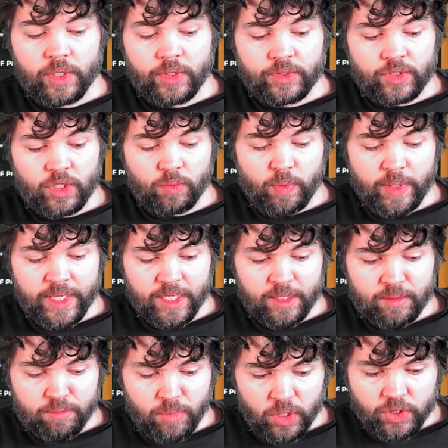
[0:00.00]
So we
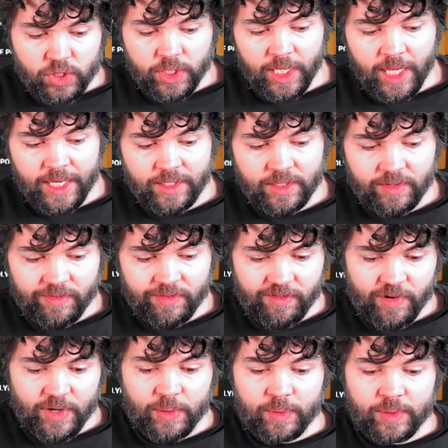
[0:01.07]
can modulate the
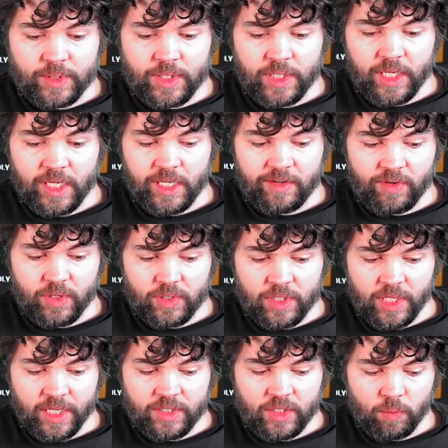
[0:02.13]
frequency of
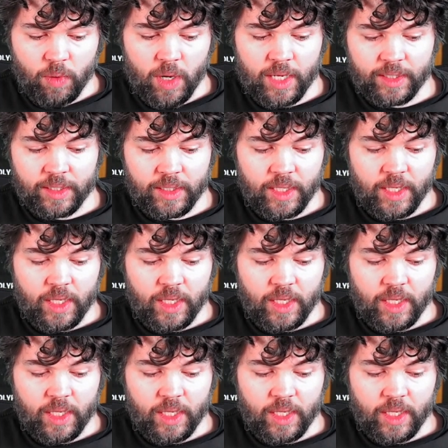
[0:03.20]
oscillator 1